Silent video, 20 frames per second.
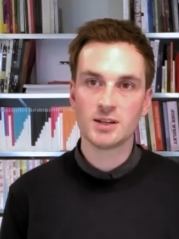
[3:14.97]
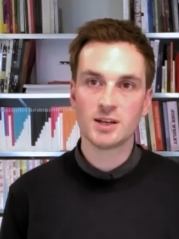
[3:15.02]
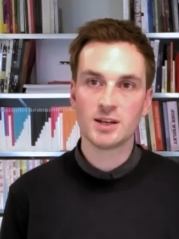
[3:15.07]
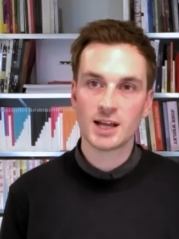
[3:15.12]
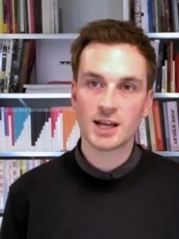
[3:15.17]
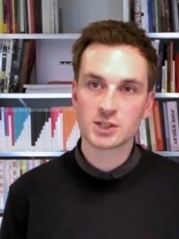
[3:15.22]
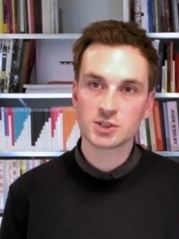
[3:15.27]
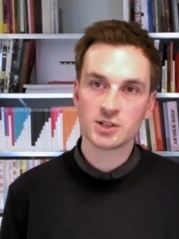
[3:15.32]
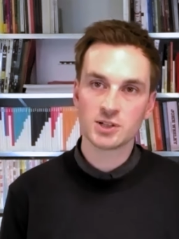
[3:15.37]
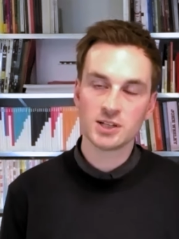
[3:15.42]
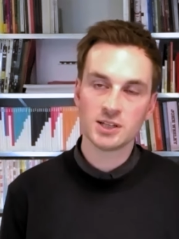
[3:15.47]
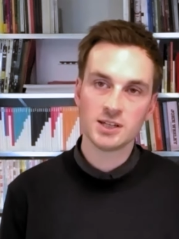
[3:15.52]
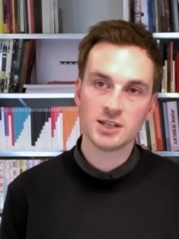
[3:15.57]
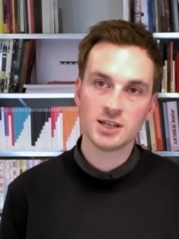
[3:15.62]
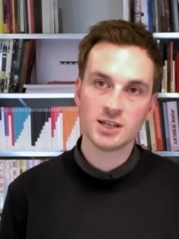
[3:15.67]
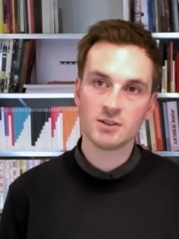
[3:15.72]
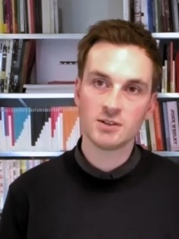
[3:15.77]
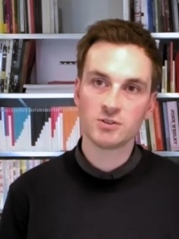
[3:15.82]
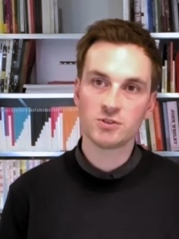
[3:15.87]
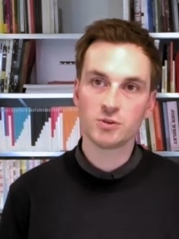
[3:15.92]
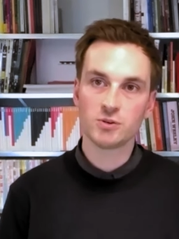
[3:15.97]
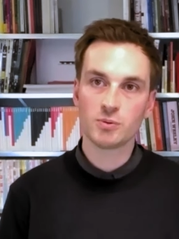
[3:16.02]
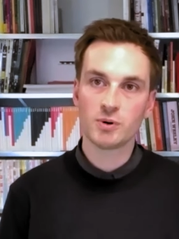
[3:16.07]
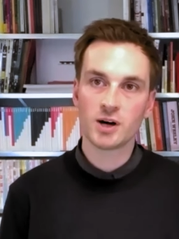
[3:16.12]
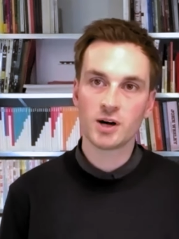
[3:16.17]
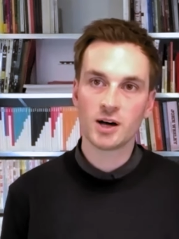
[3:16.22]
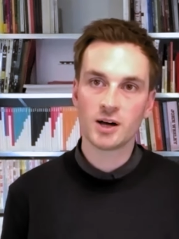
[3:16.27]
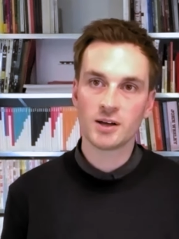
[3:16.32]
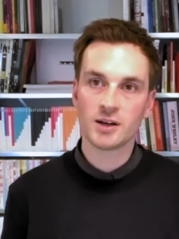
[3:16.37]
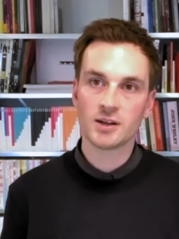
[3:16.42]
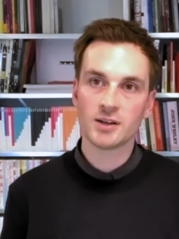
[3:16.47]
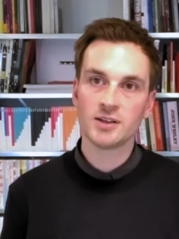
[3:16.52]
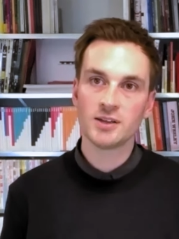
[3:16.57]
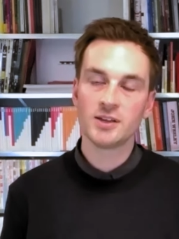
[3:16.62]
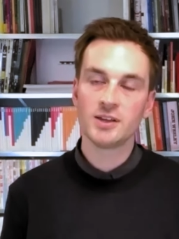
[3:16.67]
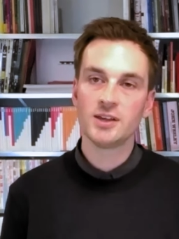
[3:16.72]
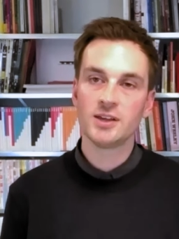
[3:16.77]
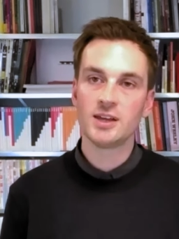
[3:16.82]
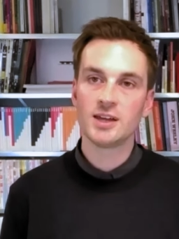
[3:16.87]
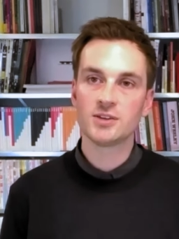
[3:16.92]
naturally into our
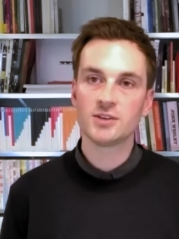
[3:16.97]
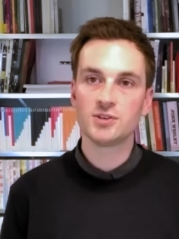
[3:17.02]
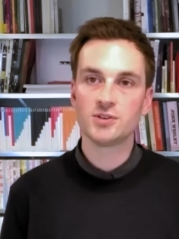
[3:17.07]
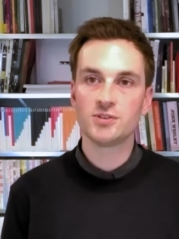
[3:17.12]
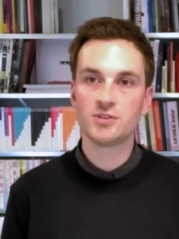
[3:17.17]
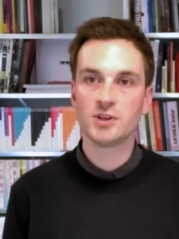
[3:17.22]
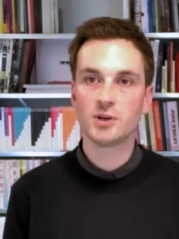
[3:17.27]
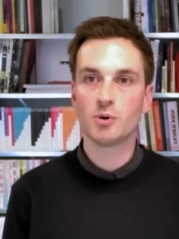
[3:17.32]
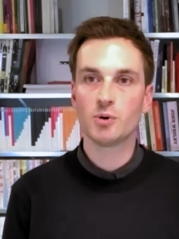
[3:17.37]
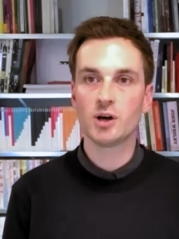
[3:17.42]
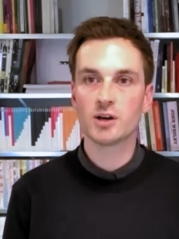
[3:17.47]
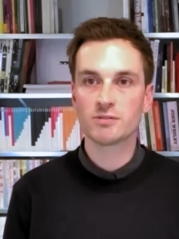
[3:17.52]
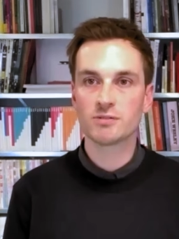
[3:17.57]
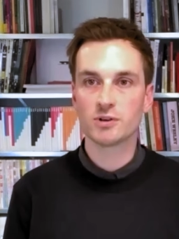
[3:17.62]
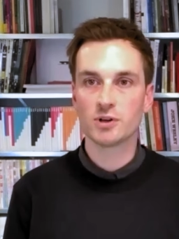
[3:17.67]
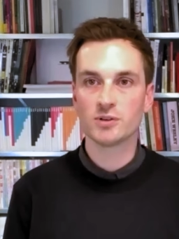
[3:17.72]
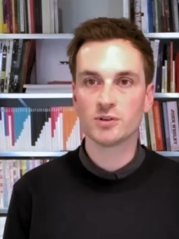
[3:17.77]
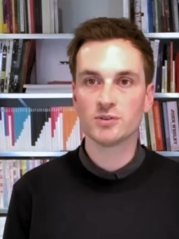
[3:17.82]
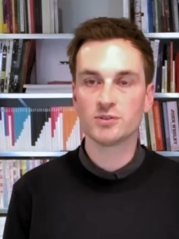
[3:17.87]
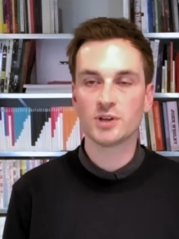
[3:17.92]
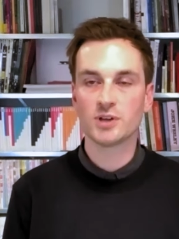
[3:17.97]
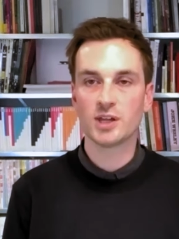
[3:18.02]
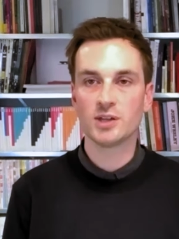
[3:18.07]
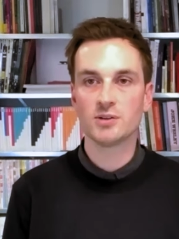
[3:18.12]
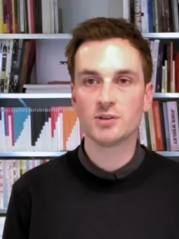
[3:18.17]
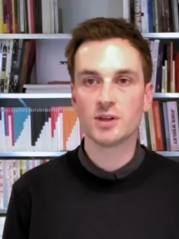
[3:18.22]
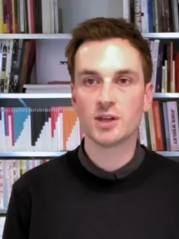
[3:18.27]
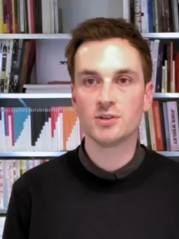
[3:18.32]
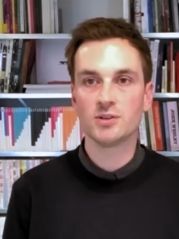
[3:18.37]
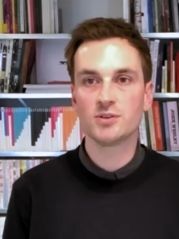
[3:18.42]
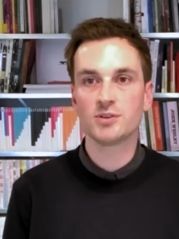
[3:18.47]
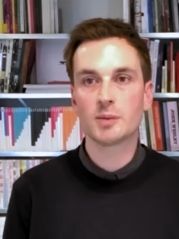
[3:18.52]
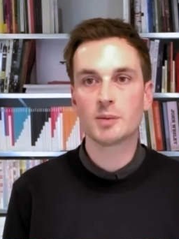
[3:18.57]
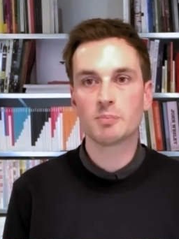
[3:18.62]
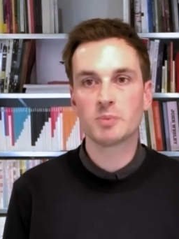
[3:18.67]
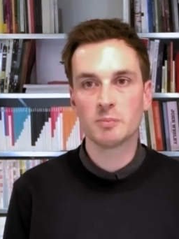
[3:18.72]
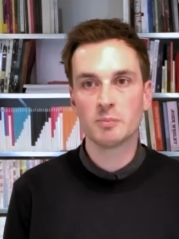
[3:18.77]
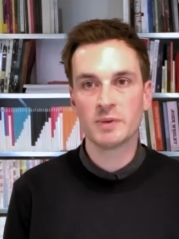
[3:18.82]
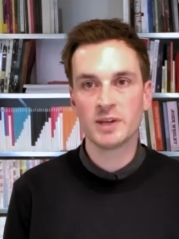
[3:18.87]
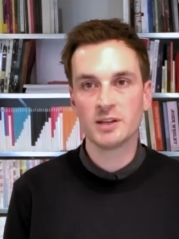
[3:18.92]
existing workflows and, and
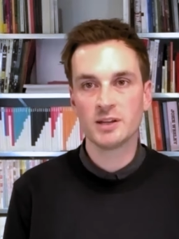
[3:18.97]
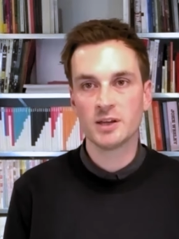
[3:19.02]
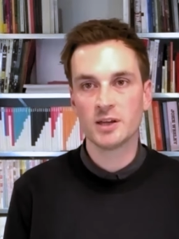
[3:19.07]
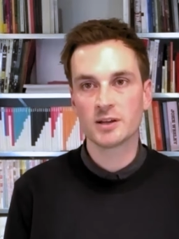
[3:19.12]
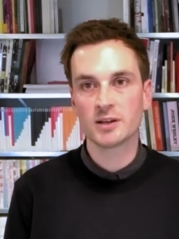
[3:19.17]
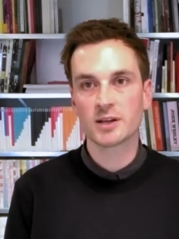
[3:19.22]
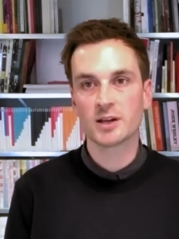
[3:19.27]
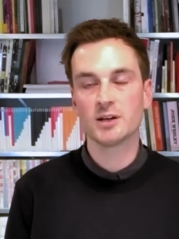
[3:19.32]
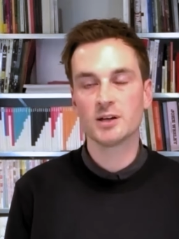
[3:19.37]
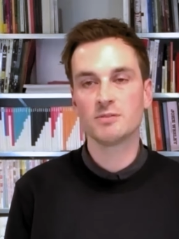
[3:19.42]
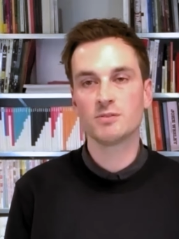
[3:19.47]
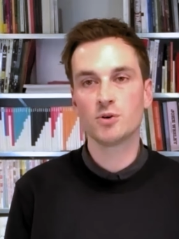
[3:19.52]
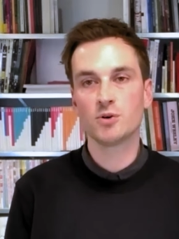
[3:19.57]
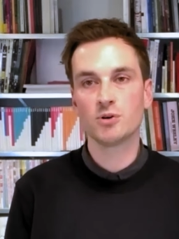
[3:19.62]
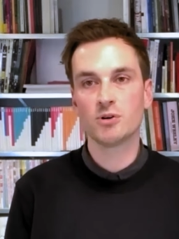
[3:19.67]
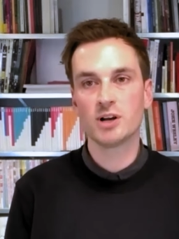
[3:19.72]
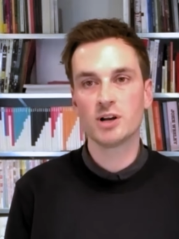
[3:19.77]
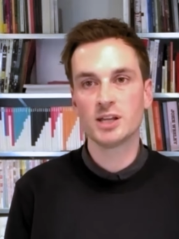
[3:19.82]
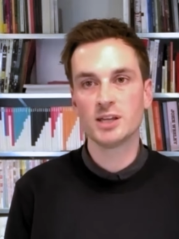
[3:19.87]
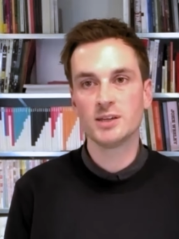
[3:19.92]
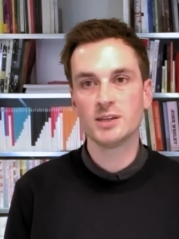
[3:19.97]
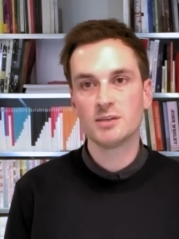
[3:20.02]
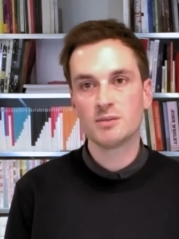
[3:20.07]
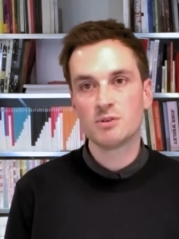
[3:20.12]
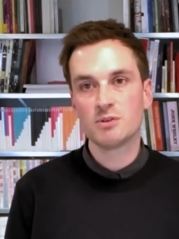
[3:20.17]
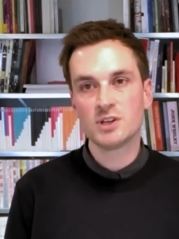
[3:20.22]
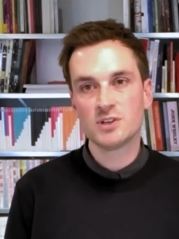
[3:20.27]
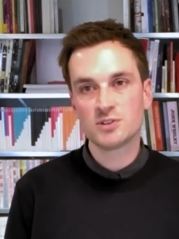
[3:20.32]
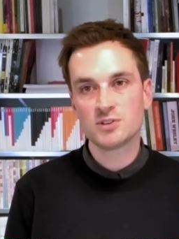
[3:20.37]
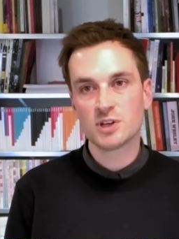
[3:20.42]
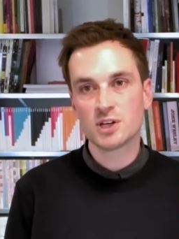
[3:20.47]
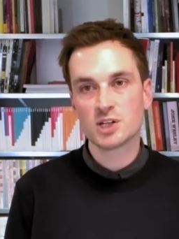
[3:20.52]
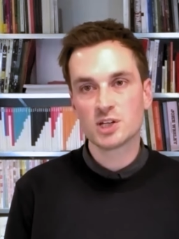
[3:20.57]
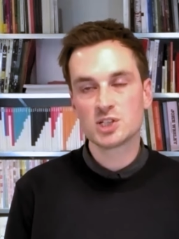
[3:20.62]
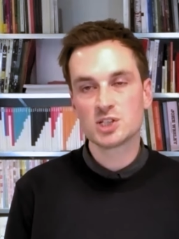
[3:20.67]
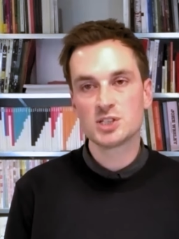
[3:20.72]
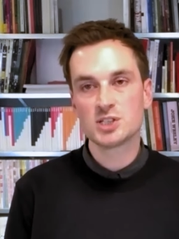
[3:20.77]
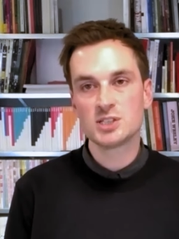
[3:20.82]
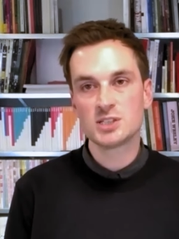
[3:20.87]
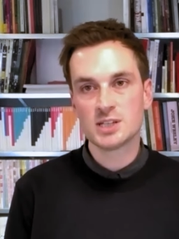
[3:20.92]
supplement a kind of already
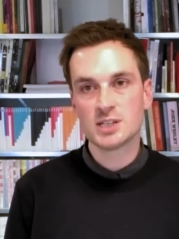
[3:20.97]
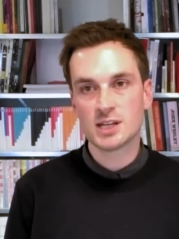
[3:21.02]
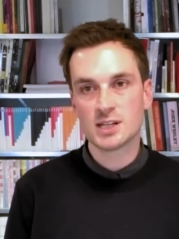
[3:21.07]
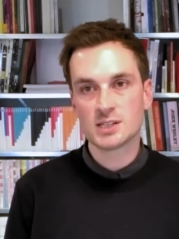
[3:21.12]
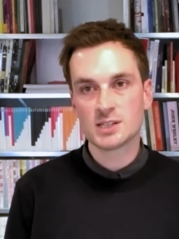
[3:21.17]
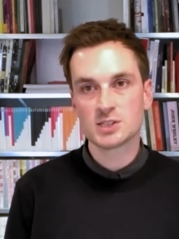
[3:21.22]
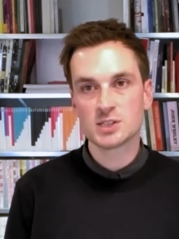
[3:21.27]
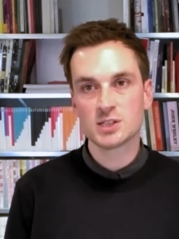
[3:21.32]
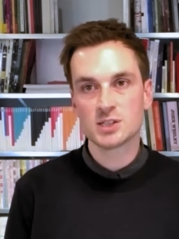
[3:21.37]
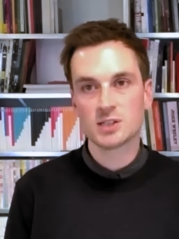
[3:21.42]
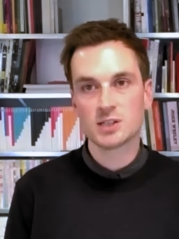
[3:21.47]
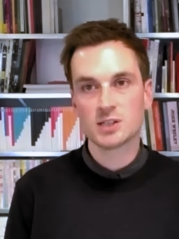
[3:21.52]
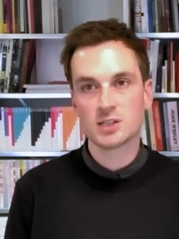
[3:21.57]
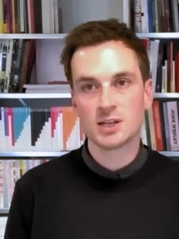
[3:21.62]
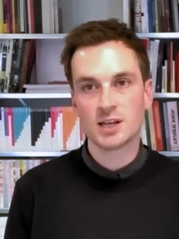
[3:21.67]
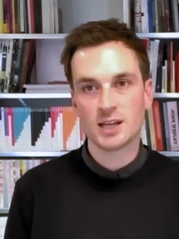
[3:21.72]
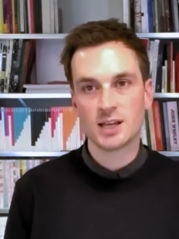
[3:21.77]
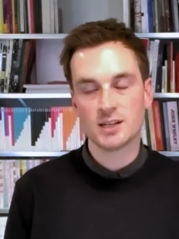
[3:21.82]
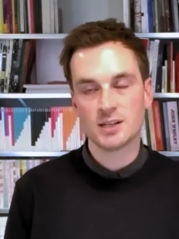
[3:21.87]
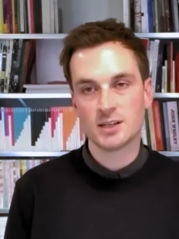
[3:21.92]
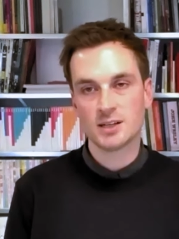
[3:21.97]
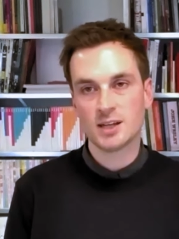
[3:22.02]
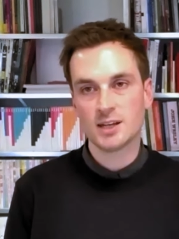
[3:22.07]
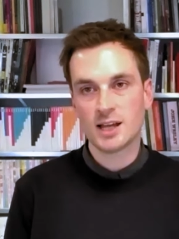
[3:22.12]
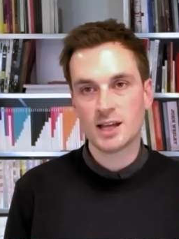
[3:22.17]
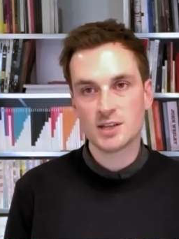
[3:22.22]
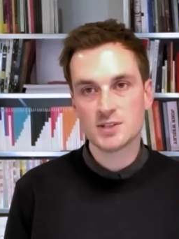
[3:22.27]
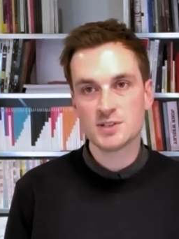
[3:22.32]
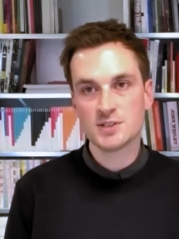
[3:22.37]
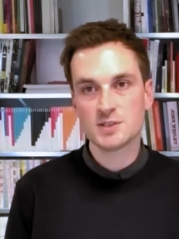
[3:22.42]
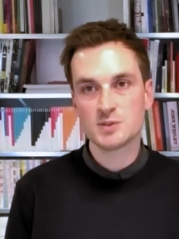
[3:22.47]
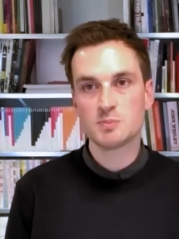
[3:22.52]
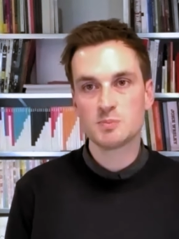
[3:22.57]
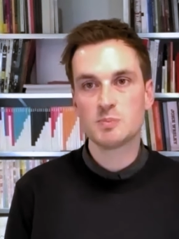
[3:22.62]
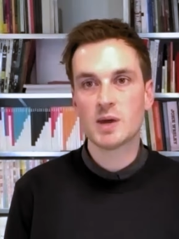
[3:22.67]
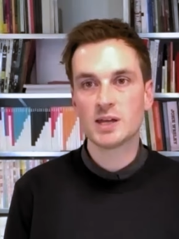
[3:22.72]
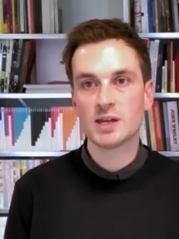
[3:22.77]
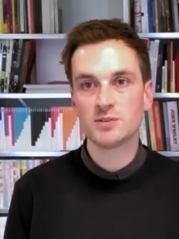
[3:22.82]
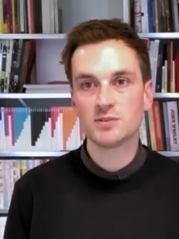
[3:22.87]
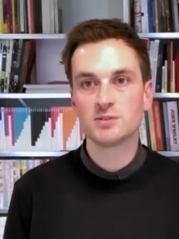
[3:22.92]
research, data and
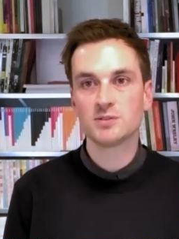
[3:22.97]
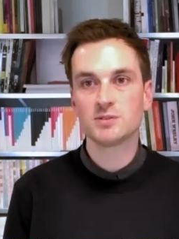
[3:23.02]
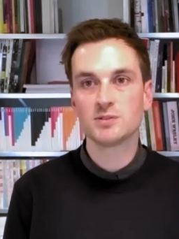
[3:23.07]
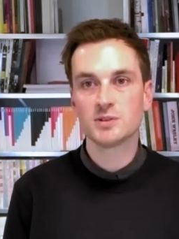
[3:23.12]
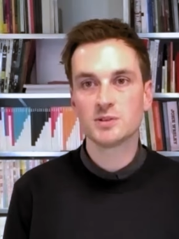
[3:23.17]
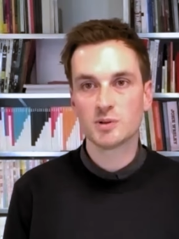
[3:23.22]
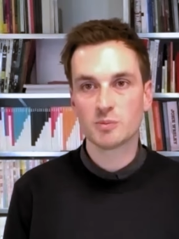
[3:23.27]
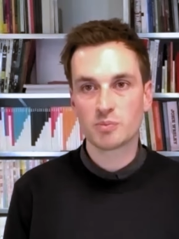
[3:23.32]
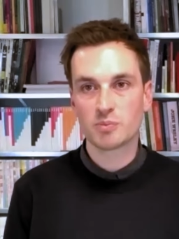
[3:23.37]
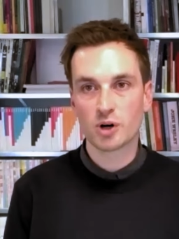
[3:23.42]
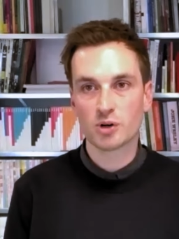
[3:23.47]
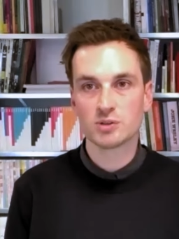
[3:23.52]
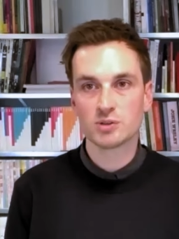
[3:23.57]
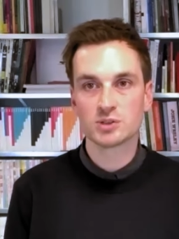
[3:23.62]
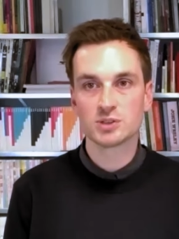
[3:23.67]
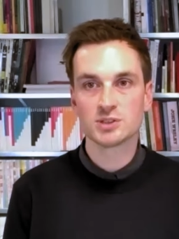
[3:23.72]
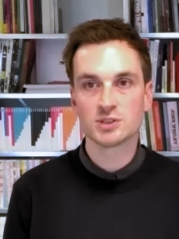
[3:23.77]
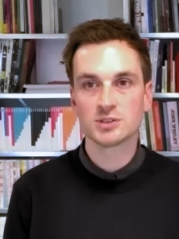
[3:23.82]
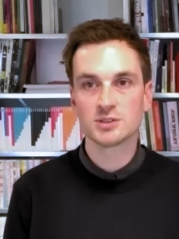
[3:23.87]
analysis-based approach.